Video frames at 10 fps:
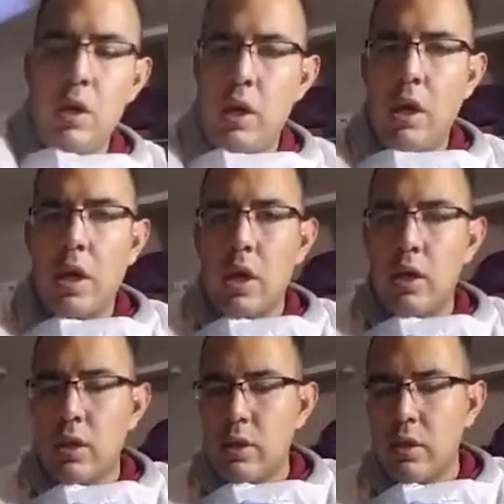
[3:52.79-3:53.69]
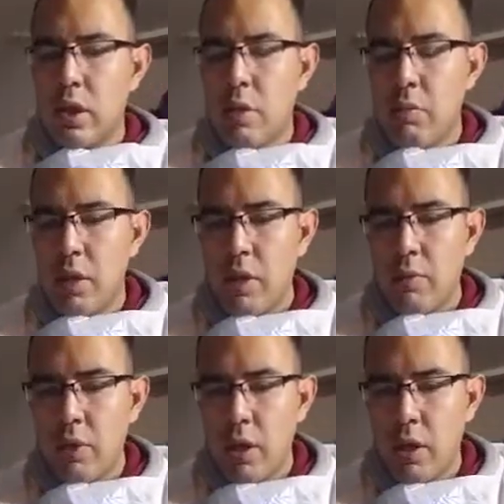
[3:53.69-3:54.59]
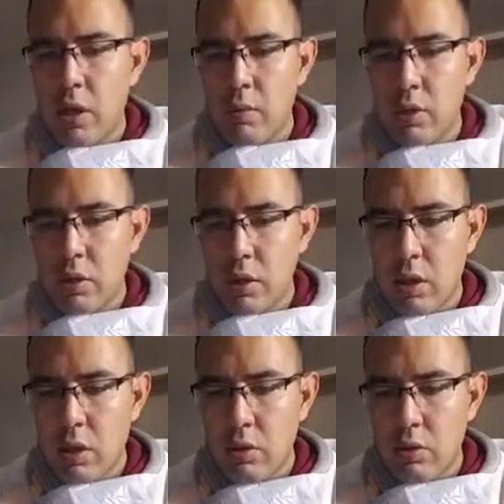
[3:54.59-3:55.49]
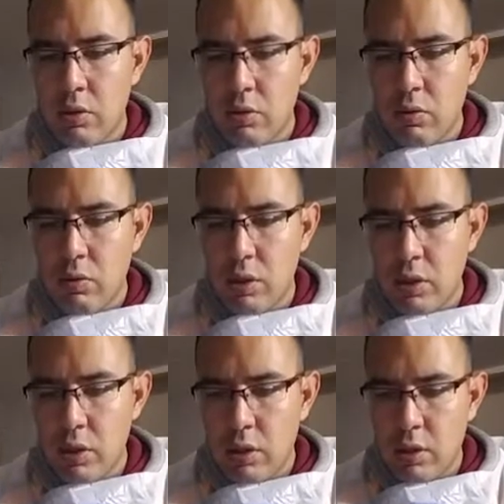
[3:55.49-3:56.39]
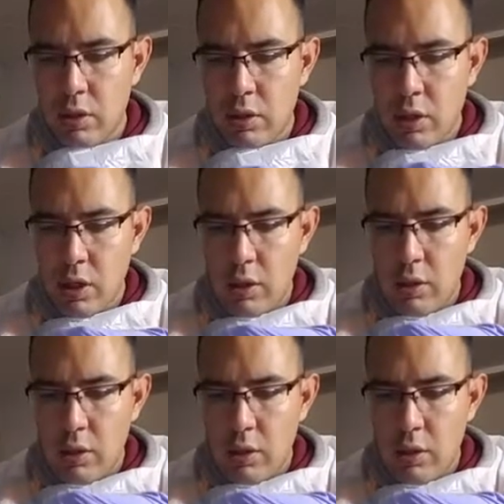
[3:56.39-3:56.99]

and this cup here, and I'm just going to rinse it to the side.